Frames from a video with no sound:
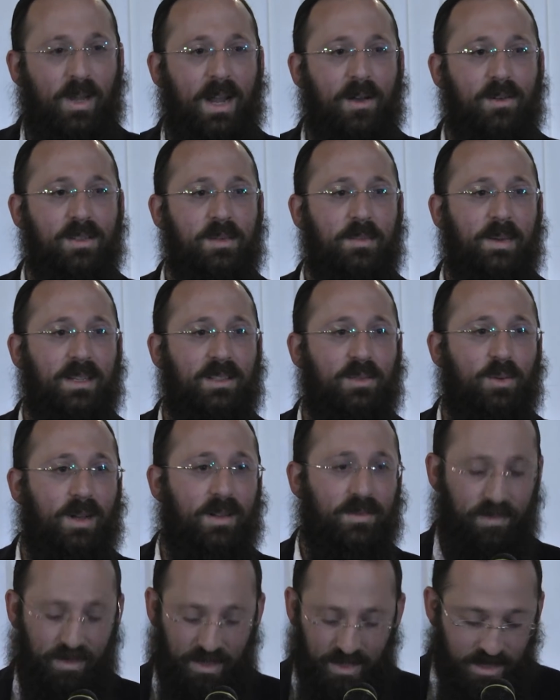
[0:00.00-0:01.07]
I was about
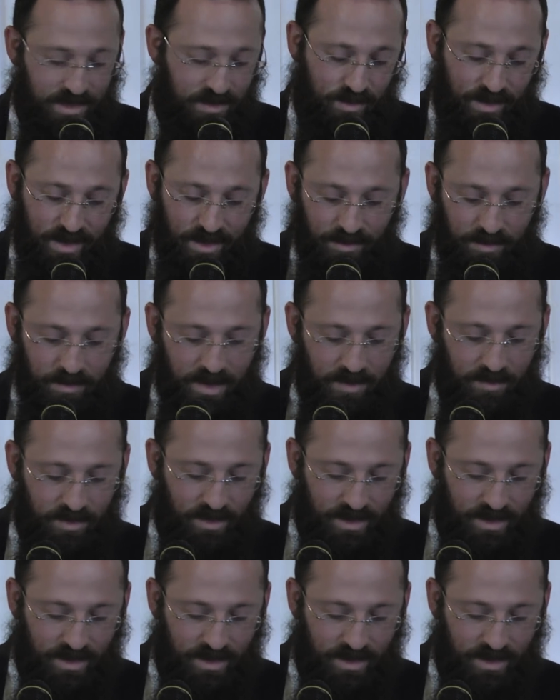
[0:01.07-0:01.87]
12, this is what I remember.